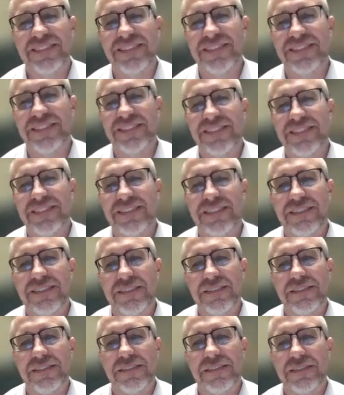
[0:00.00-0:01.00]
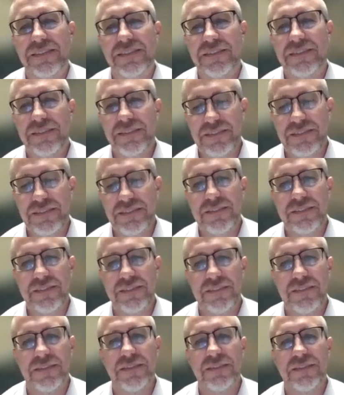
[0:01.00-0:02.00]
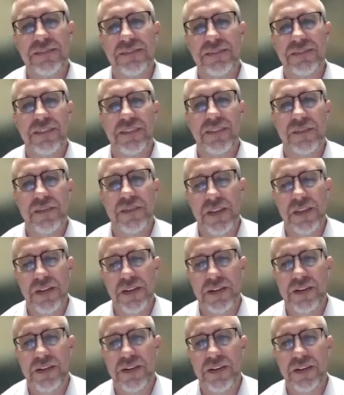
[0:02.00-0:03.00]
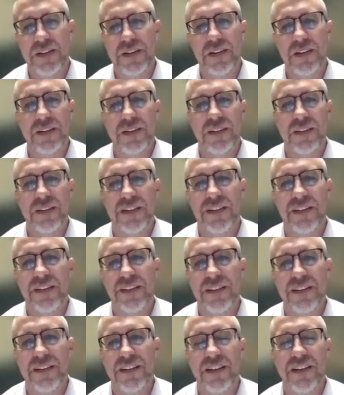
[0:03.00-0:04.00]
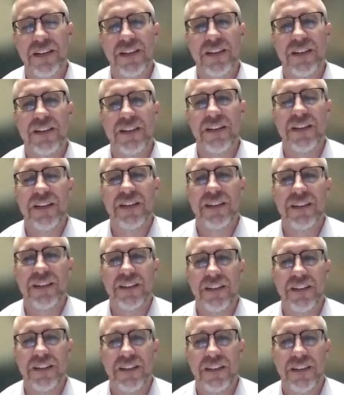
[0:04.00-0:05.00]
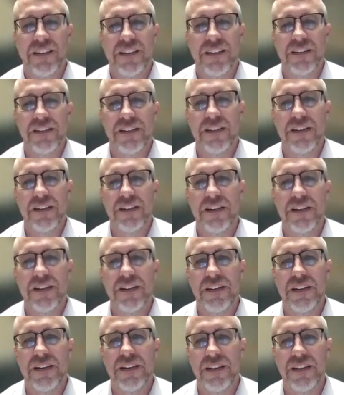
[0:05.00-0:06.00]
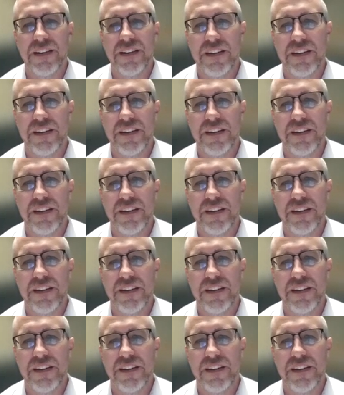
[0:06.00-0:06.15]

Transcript: No words are spoken by the person on screen.